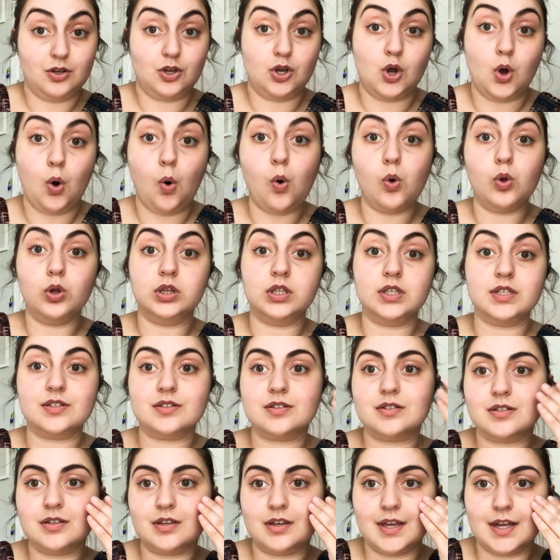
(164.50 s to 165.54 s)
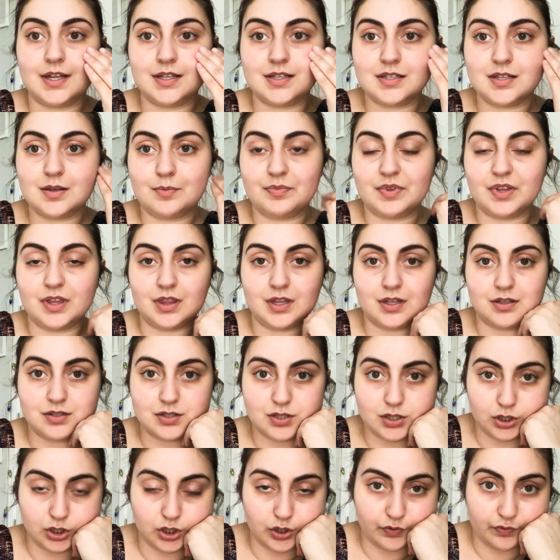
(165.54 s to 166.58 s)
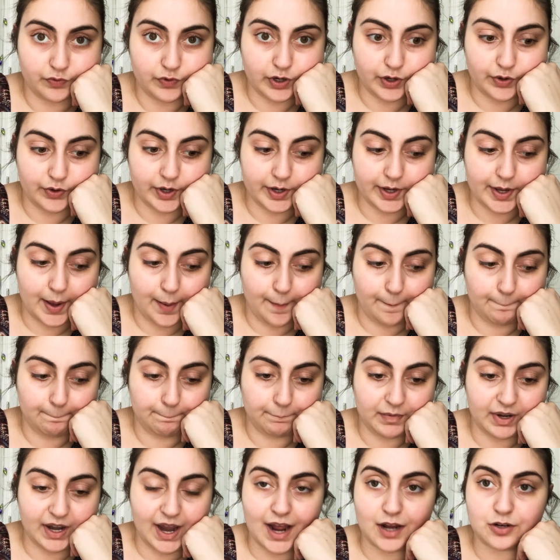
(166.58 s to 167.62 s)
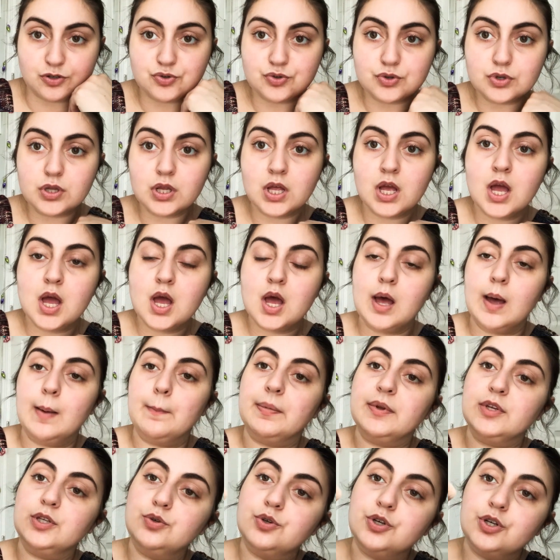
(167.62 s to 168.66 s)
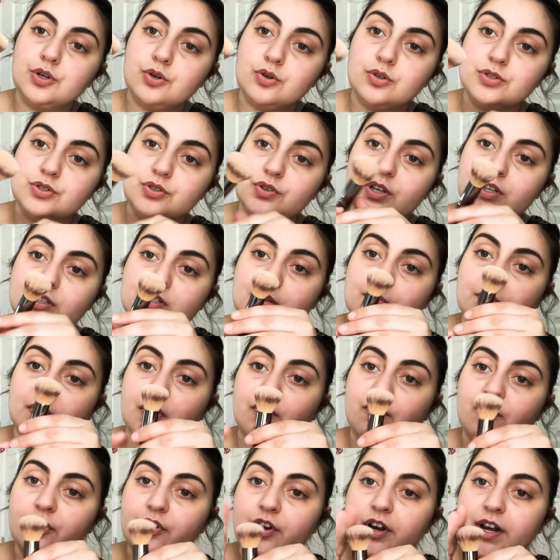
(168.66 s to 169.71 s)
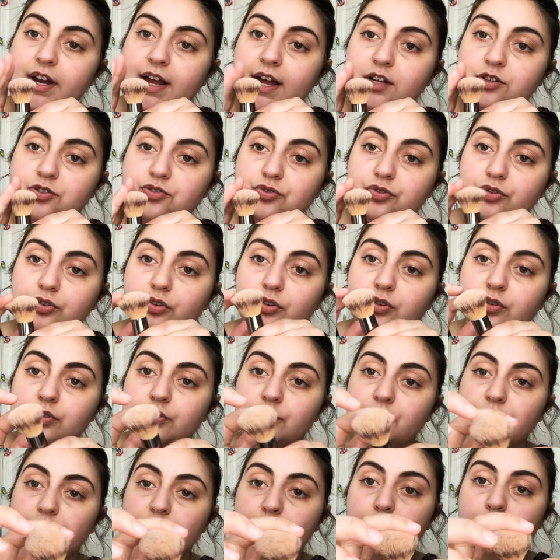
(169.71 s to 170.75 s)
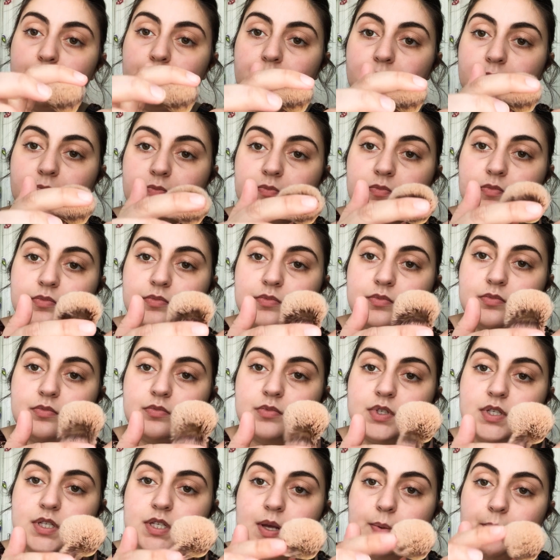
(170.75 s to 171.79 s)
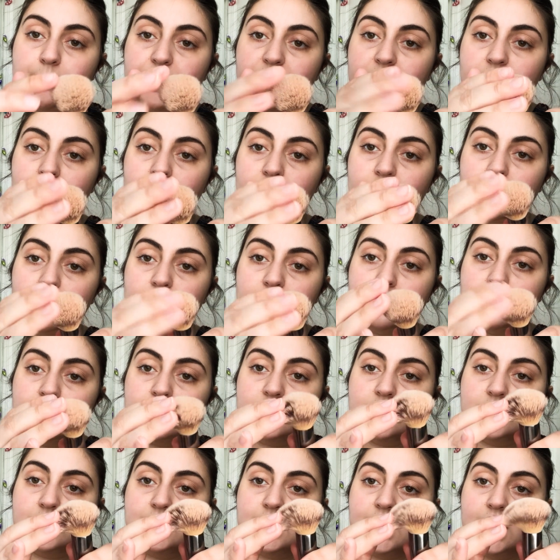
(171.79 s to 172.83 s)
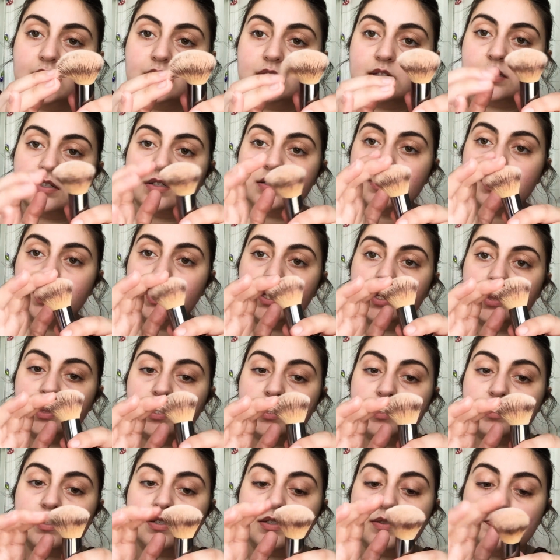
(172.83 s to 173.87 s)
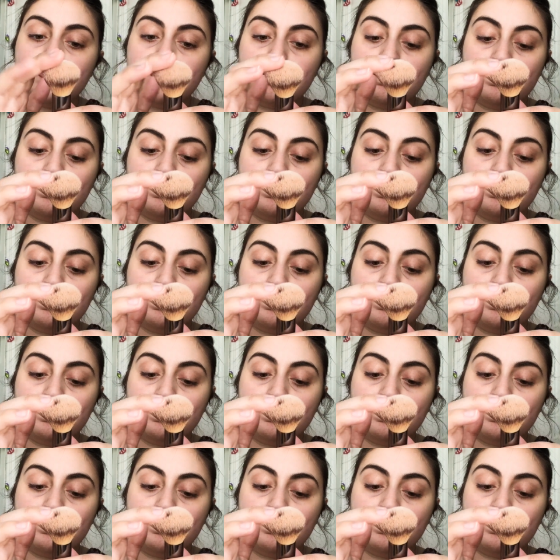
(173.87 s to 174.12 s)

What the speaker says: goal is to get something that to look very natural, but you can also get something very natural from something dense like this.